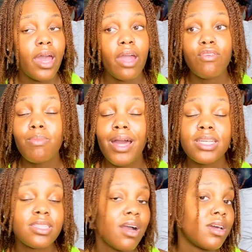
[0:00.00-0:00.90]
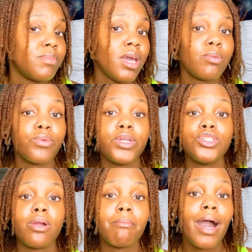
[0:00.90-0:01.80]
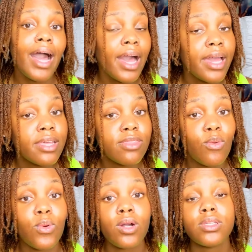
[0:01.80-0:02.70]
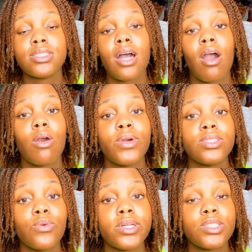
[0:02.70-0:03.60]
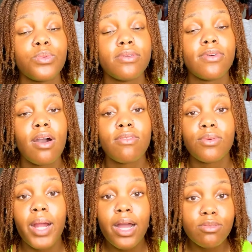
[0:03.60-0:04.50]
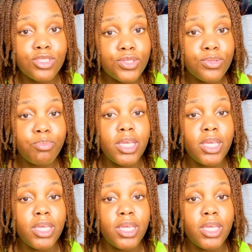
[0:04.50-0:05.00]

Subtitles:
Everybody's not going to be able to read your mind. The world is not always going to revolve around you.